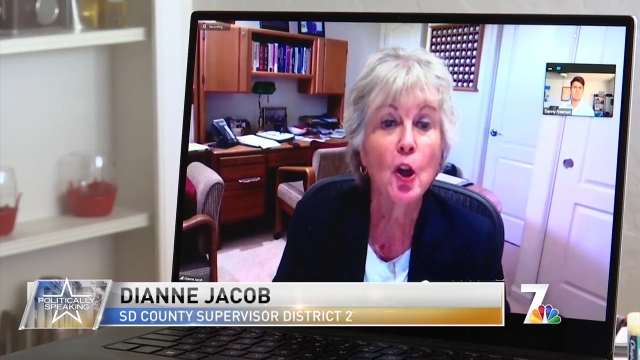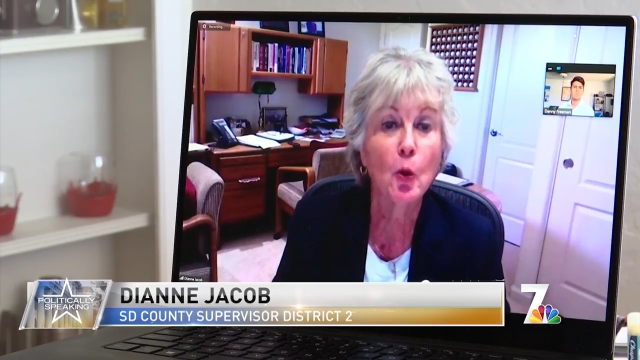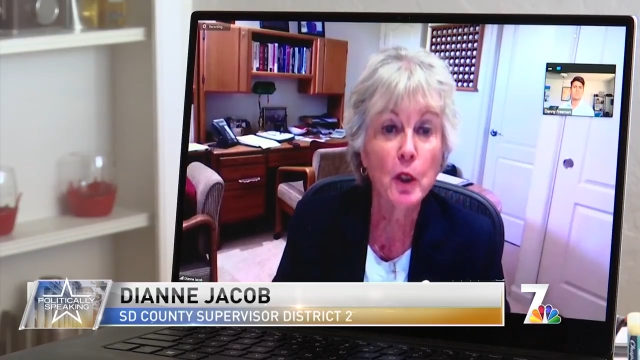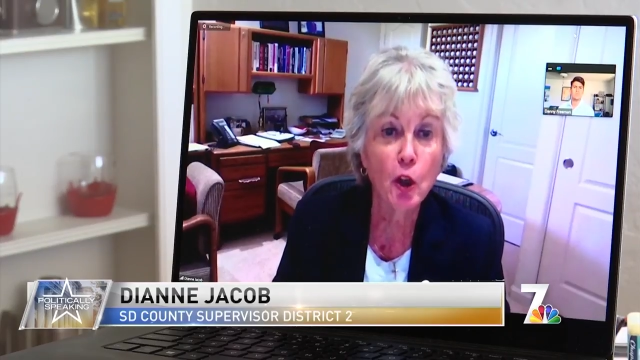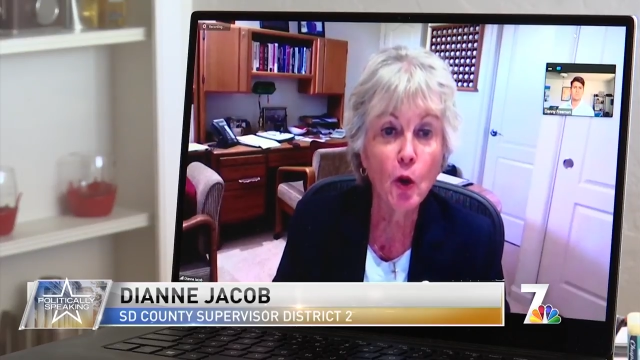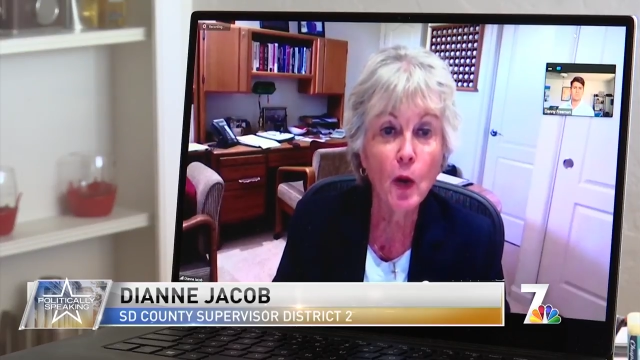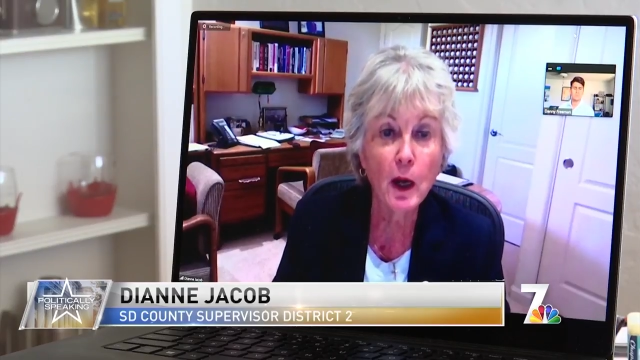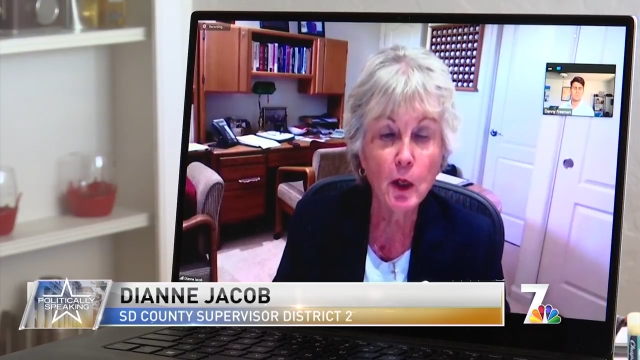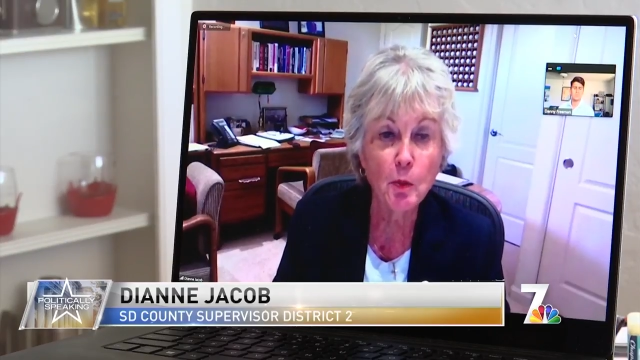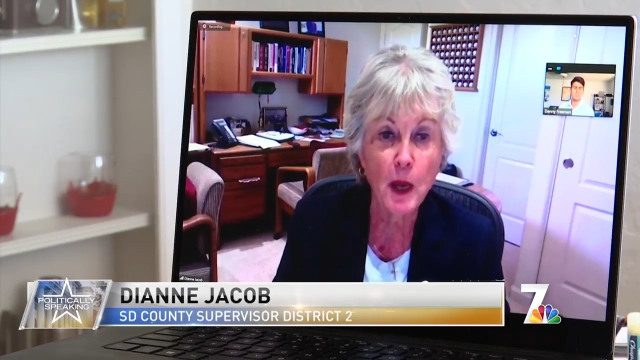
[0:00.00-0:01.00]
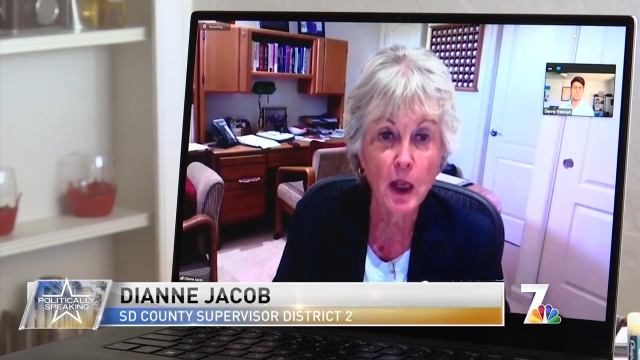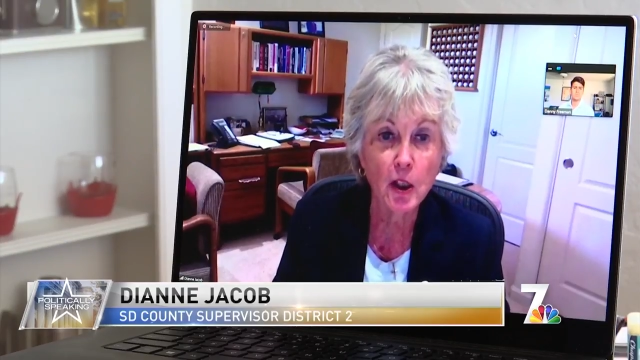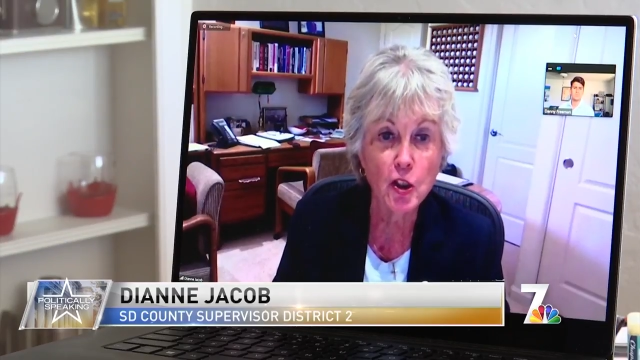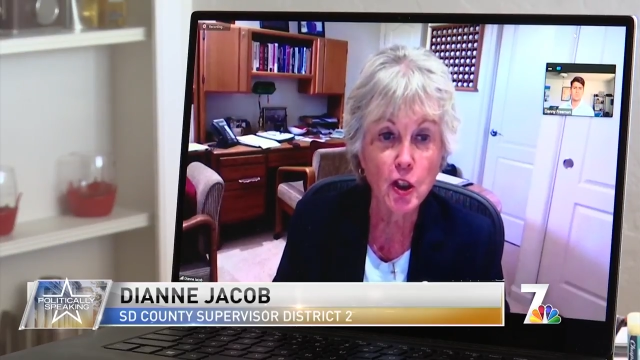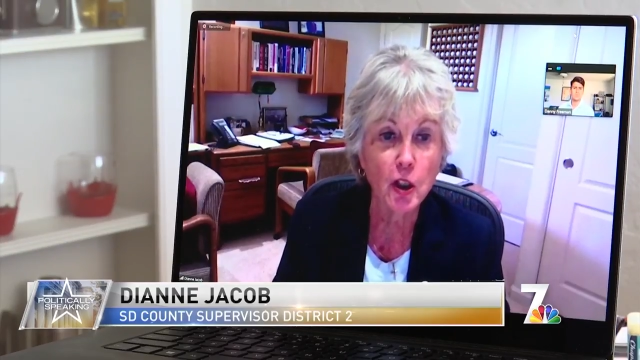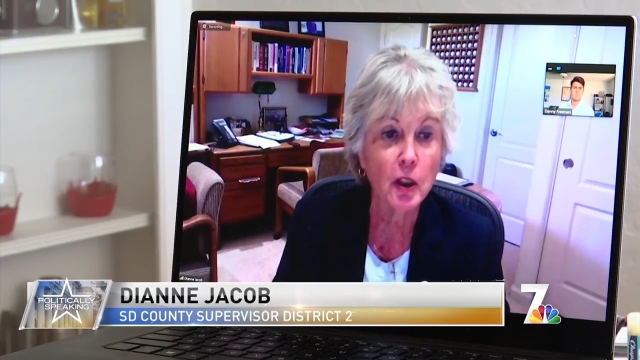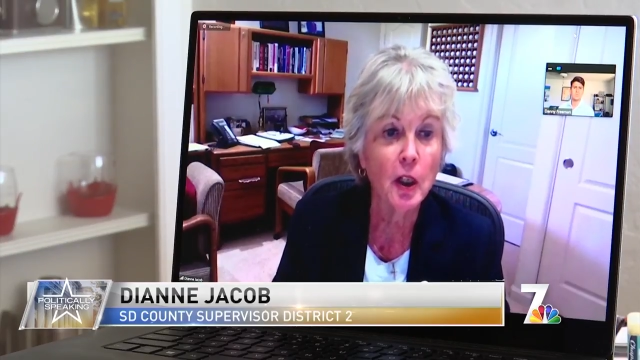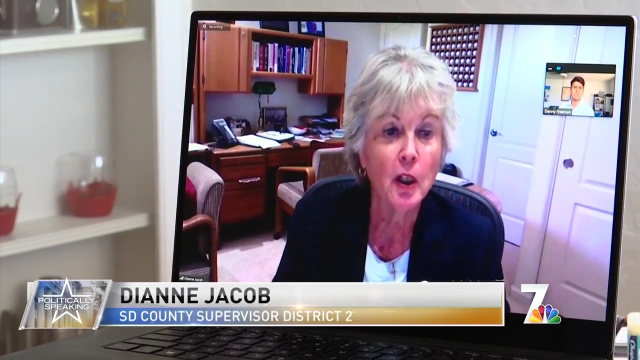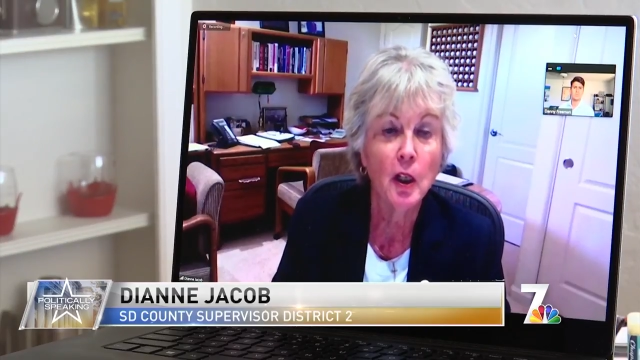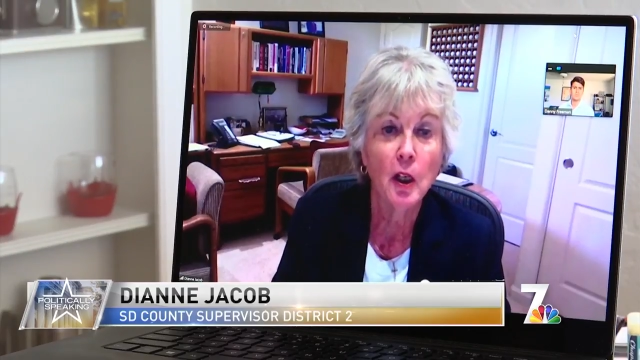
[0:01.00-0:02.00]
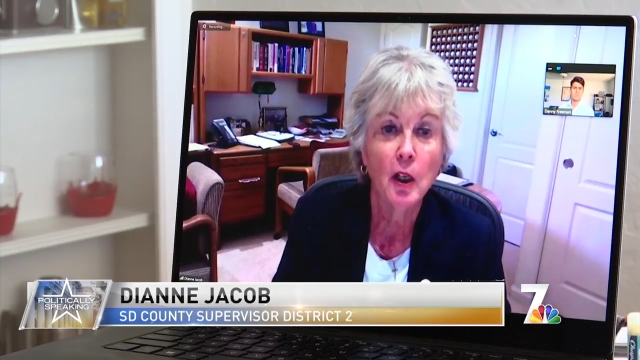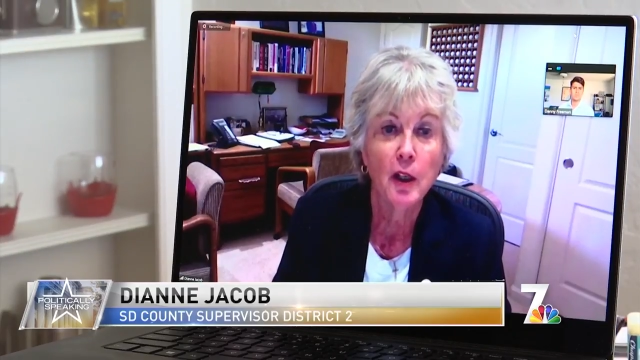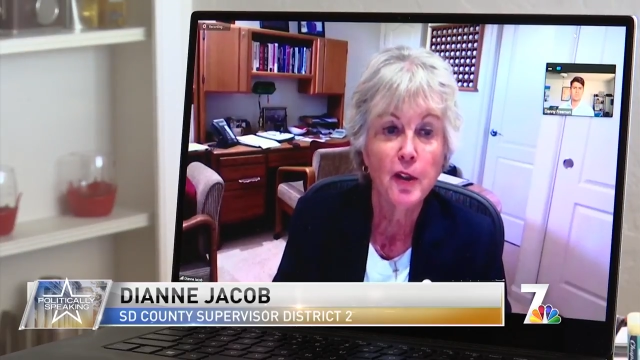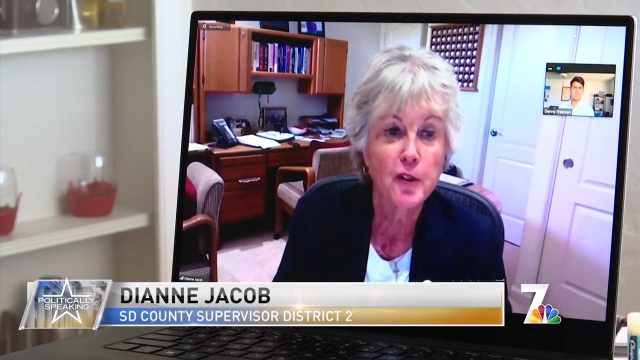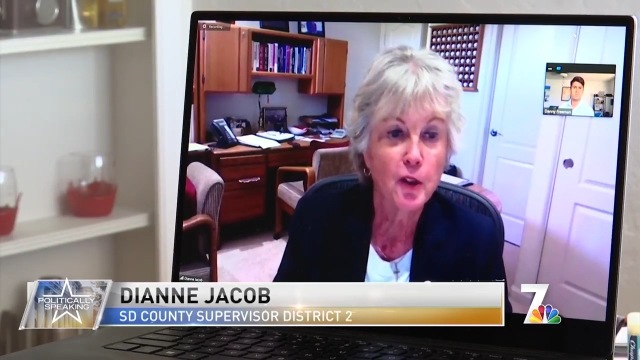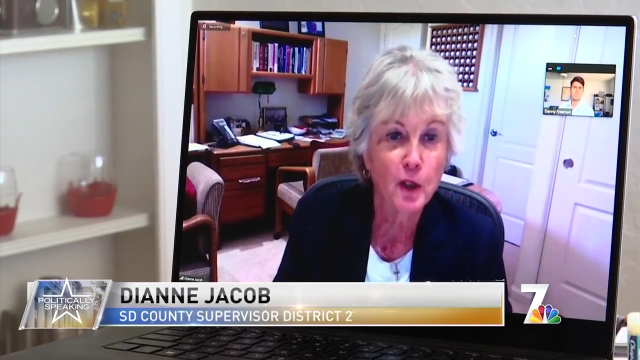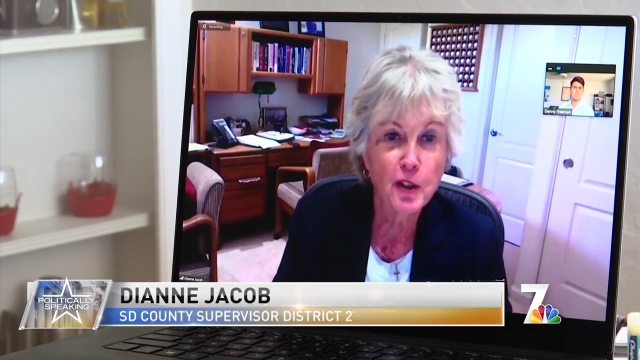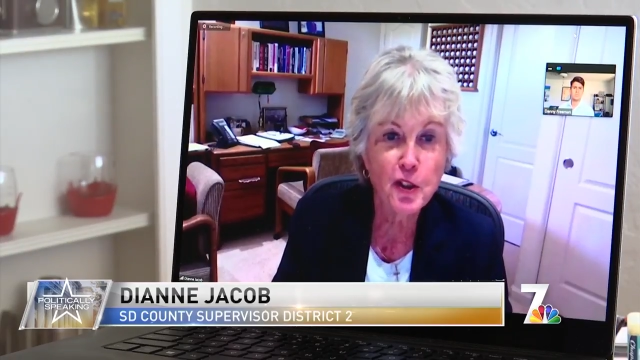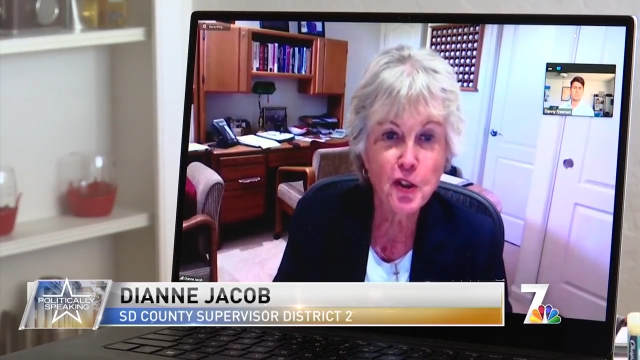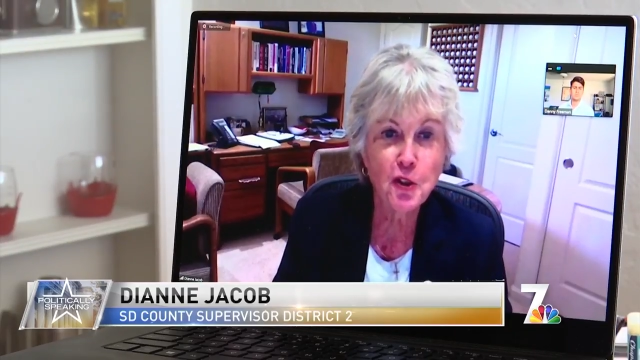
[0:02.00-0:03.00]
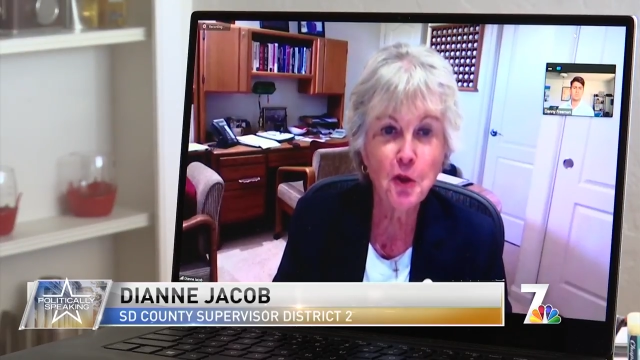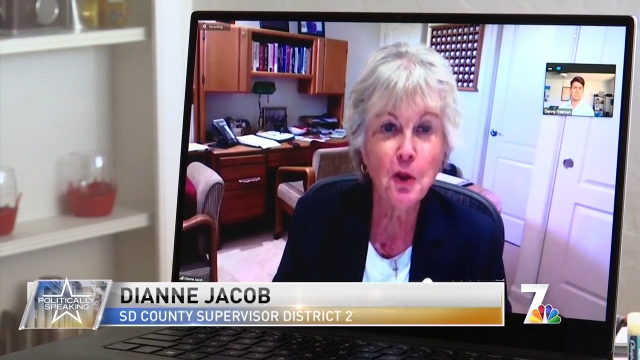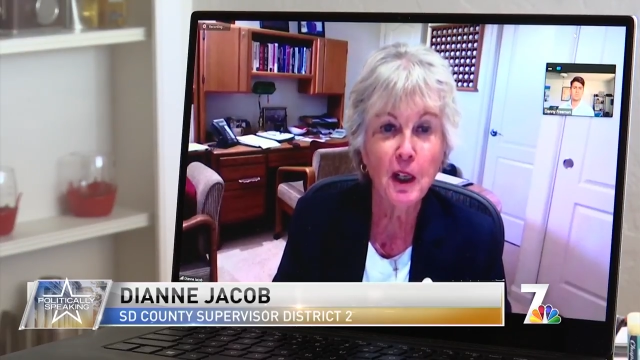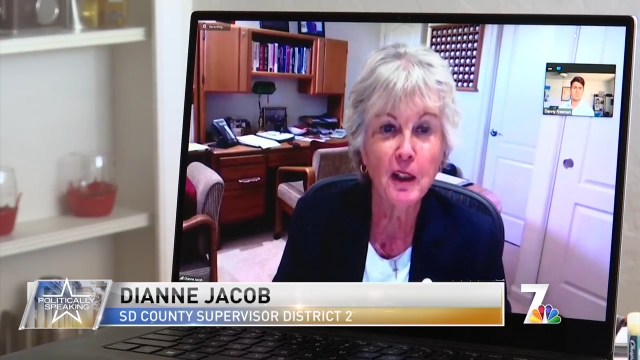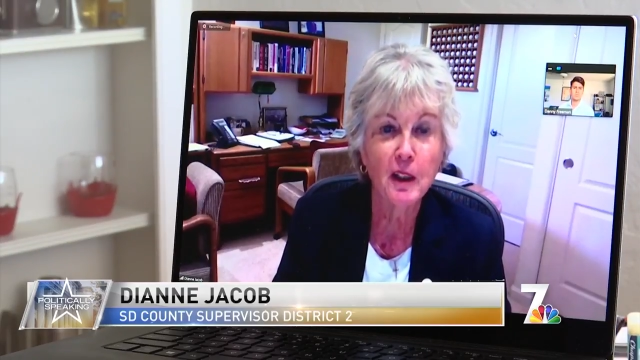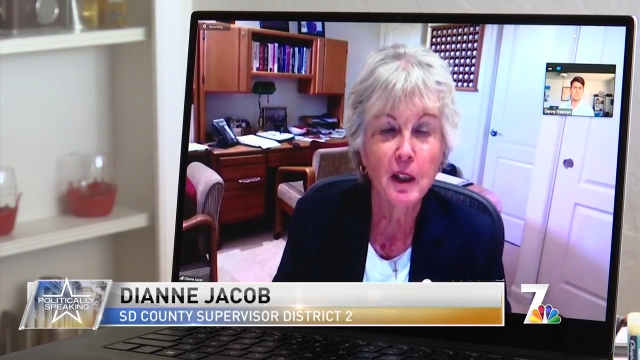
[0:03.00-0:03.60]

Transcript: We know how to manage it. So let's just do it.